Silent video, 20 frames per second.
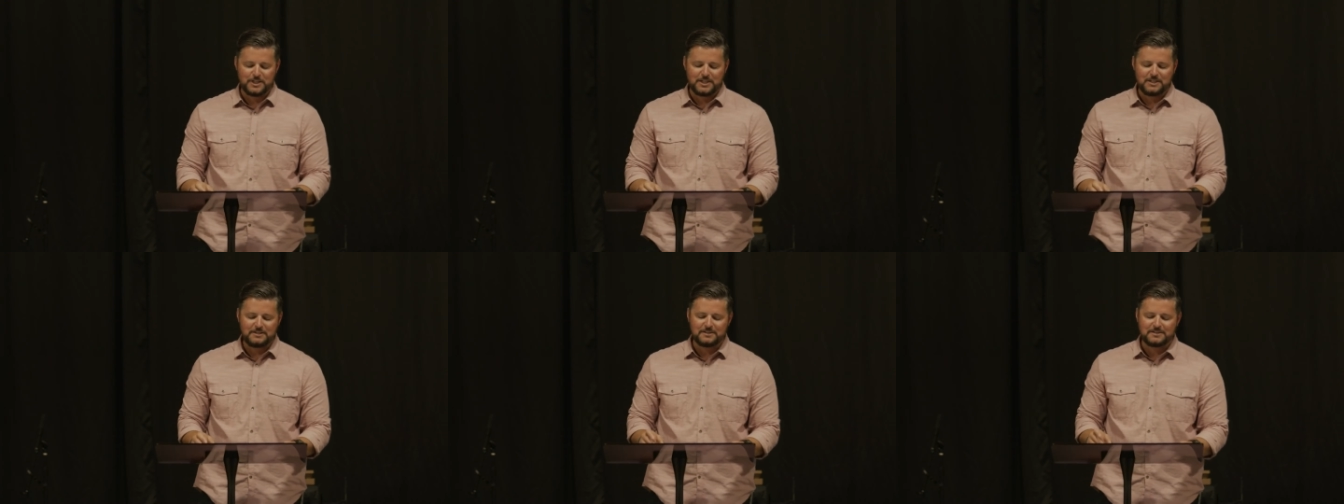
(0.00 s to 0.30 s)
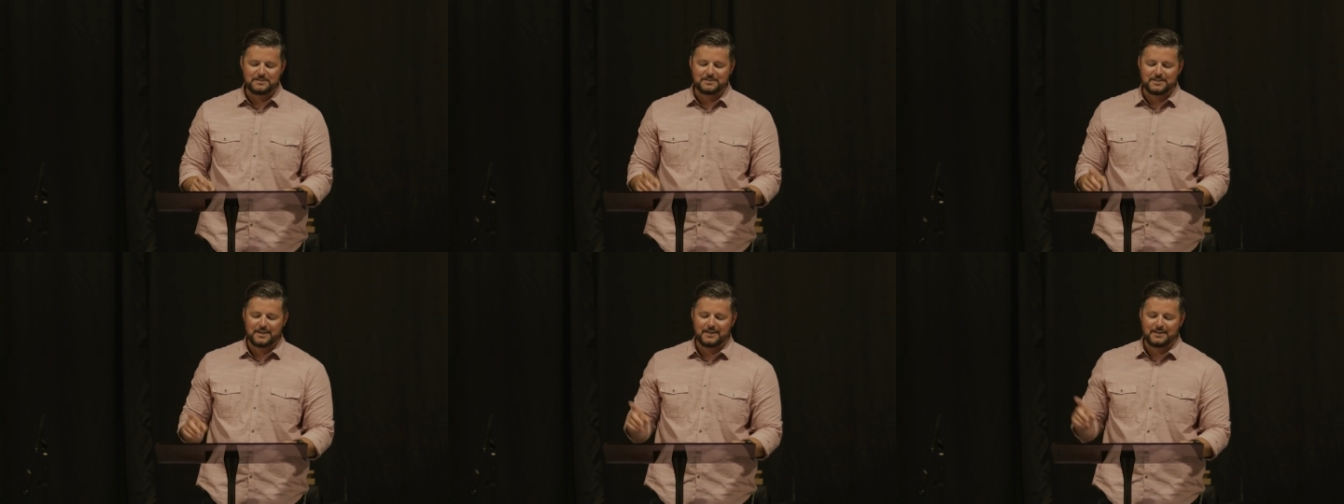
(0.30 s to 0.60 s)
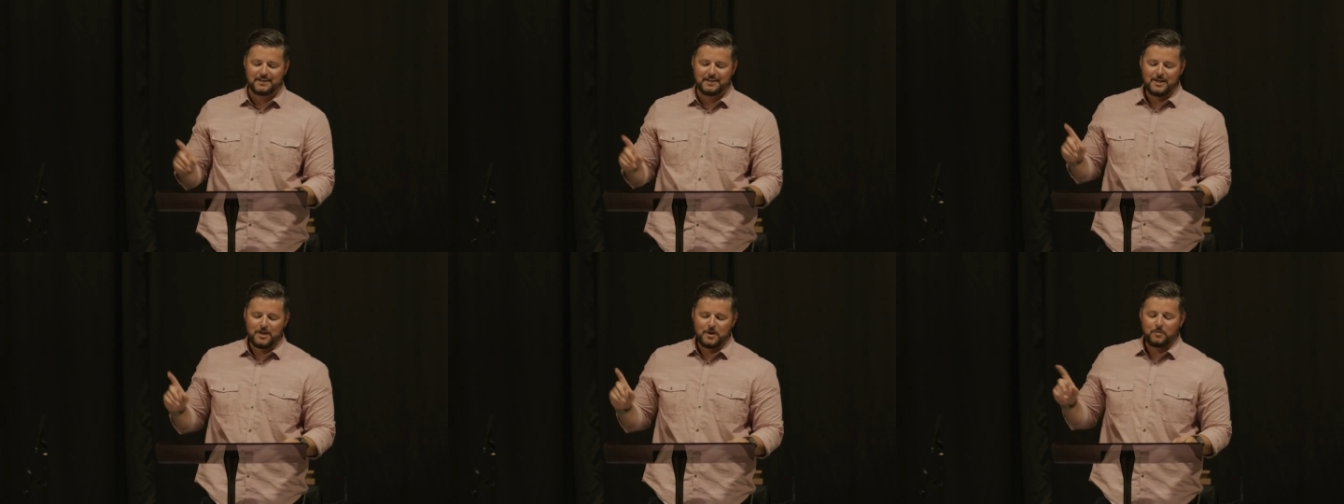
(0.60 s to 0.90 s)
Jesus
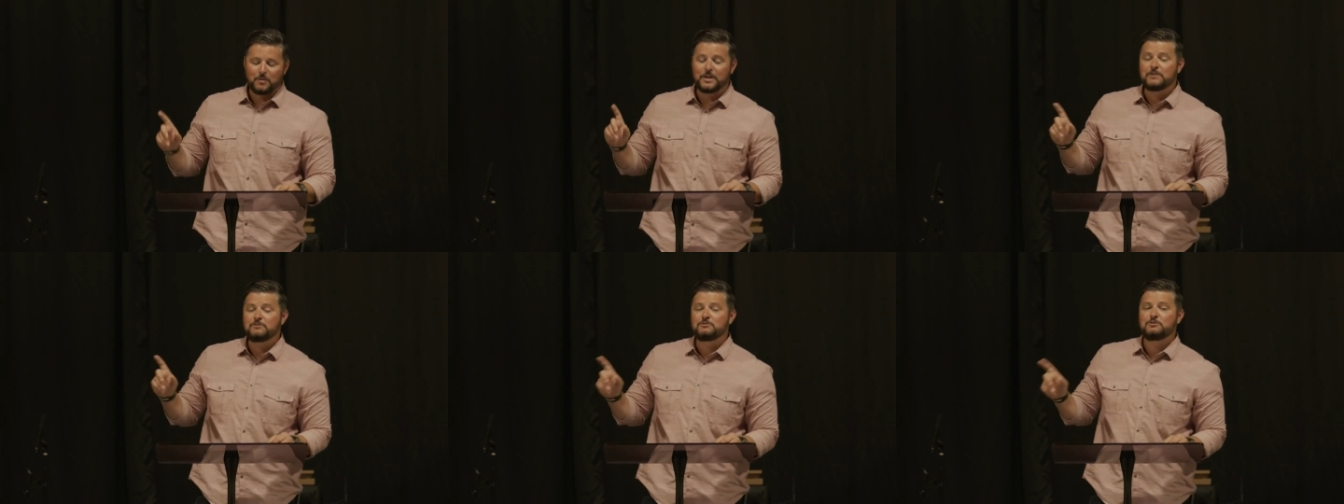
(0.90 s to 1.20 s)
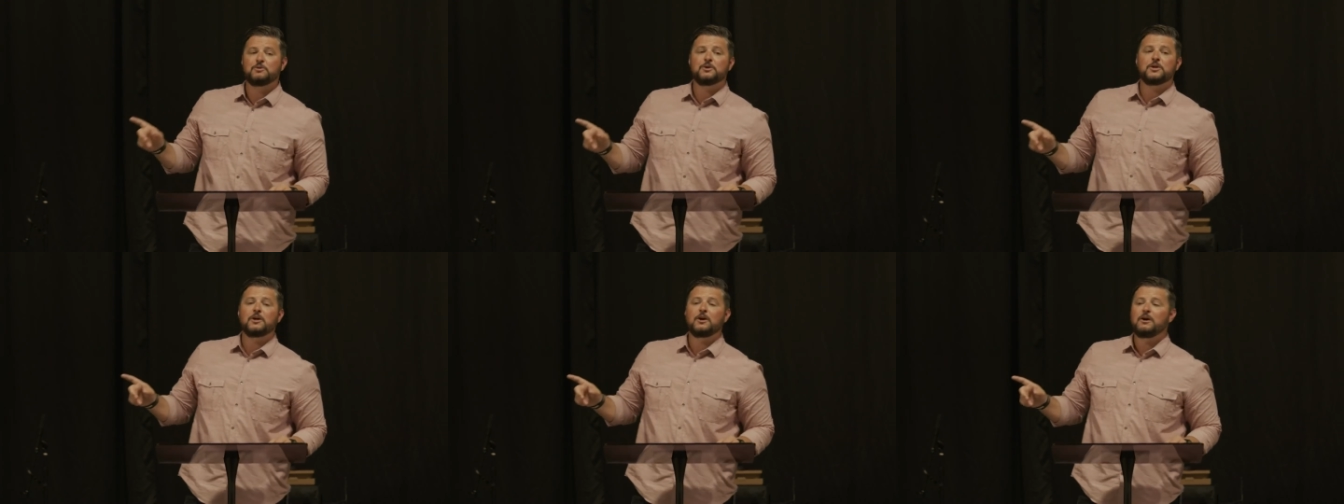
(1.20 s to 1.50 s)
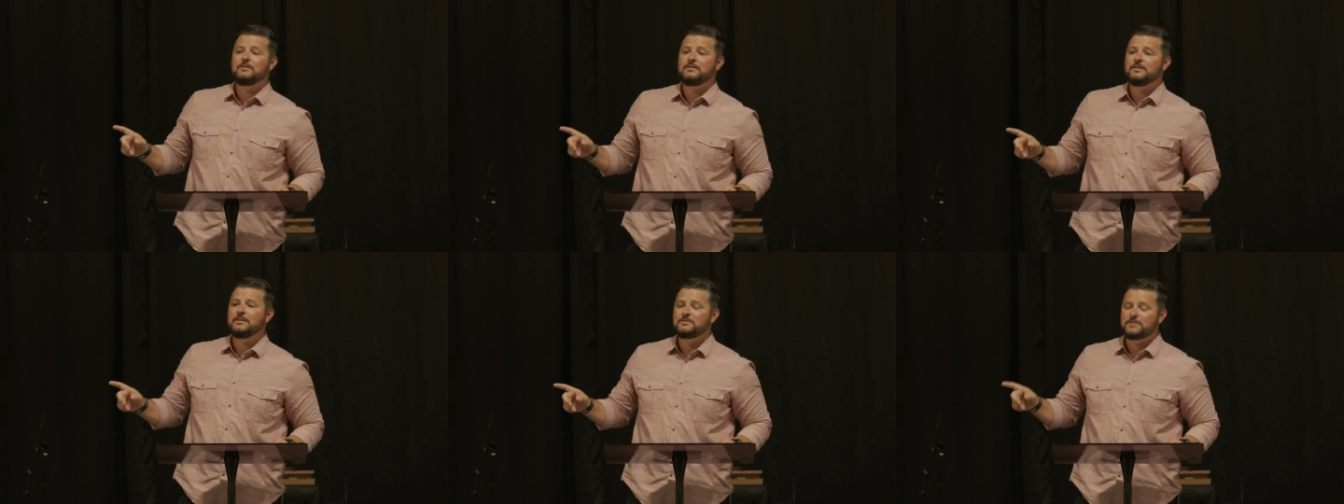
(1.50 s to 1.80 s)
said, When he's doing
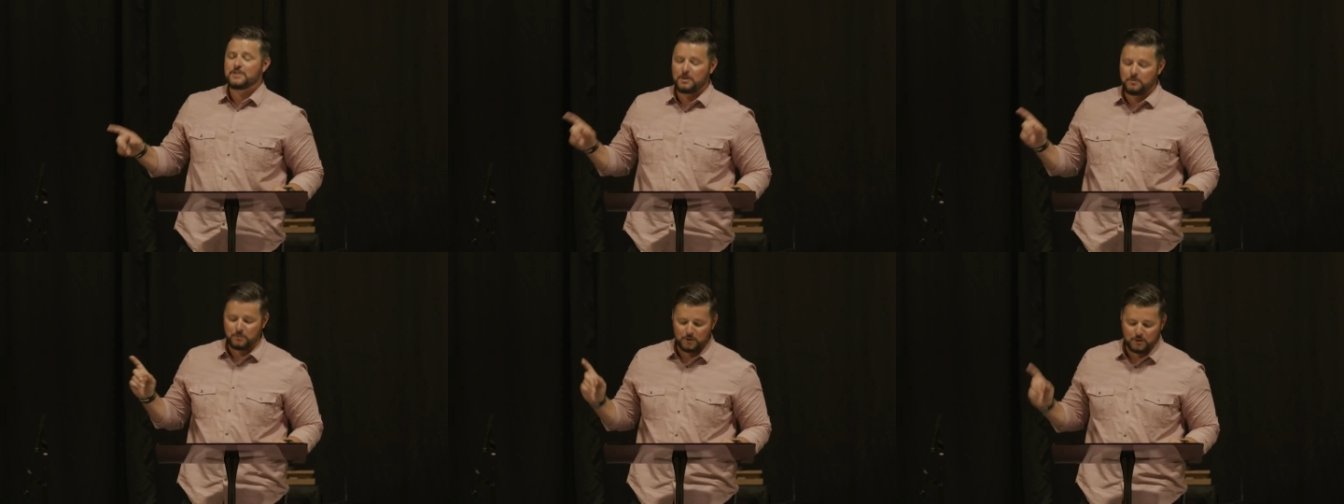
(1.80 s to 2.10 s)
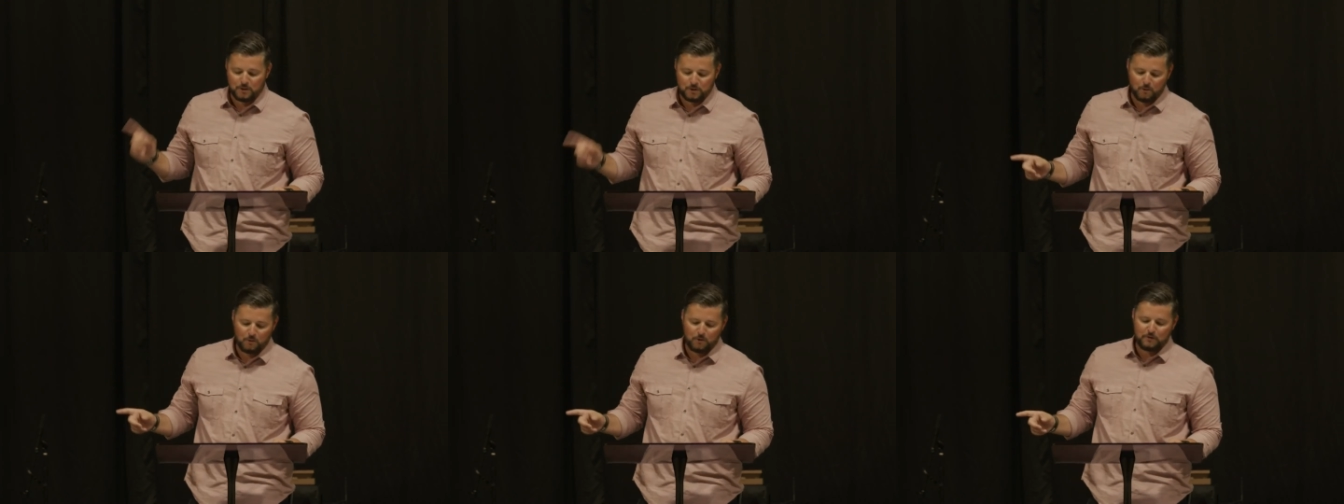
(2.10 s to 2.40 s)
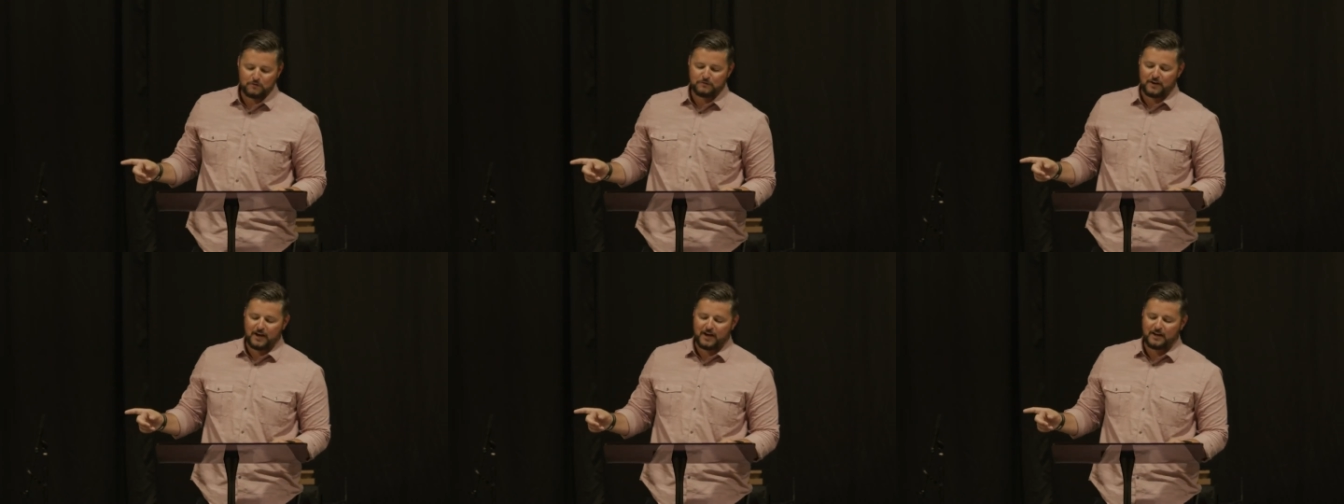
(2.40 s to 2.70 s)
all this, he will
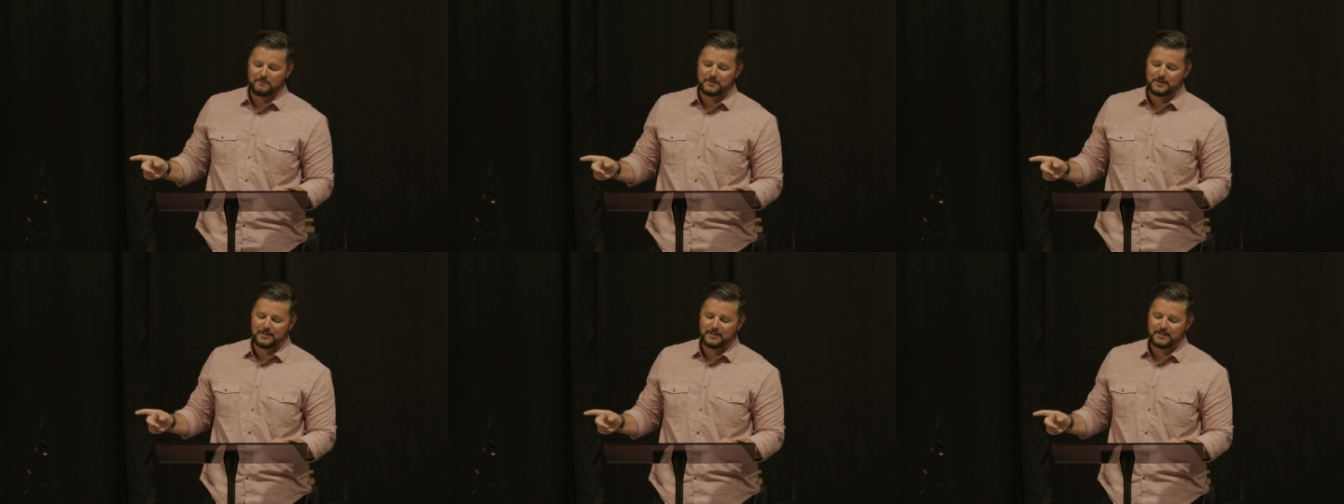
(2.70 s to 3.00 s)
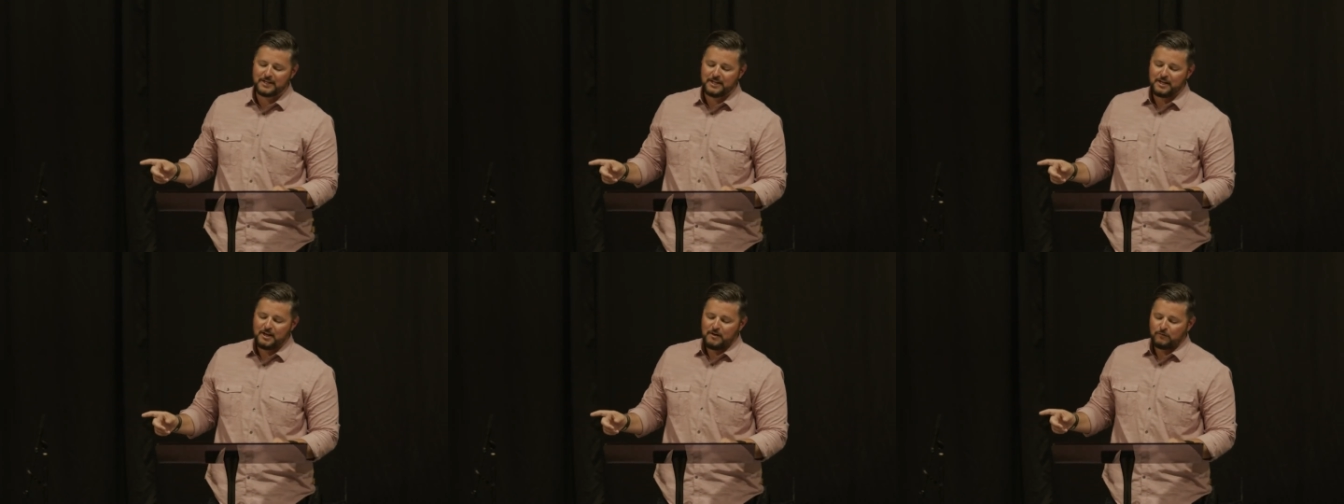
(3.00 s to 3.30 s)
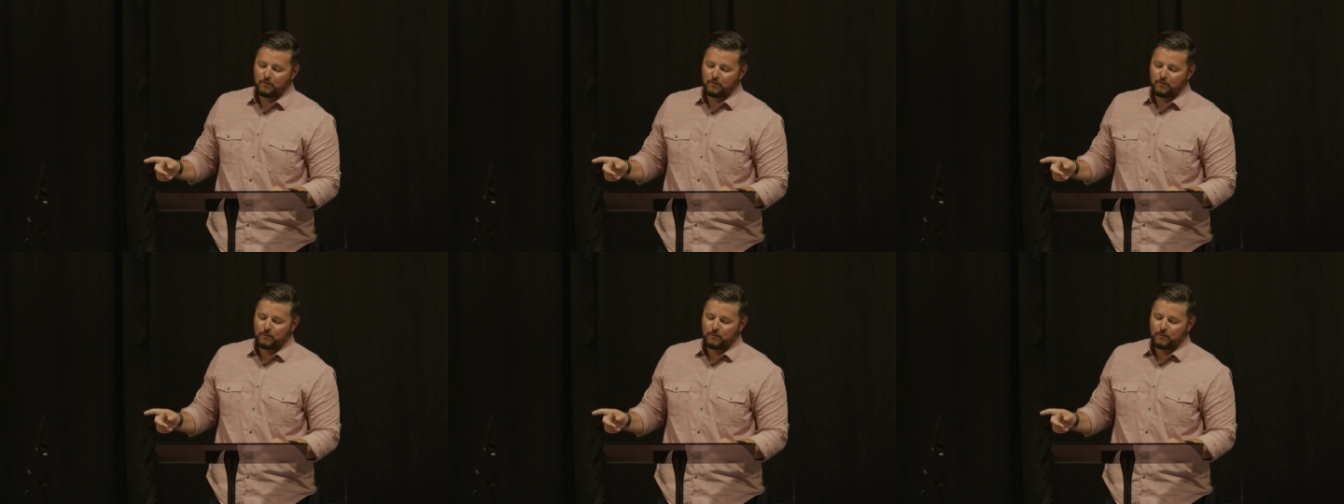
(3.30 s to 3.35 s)
glorify me,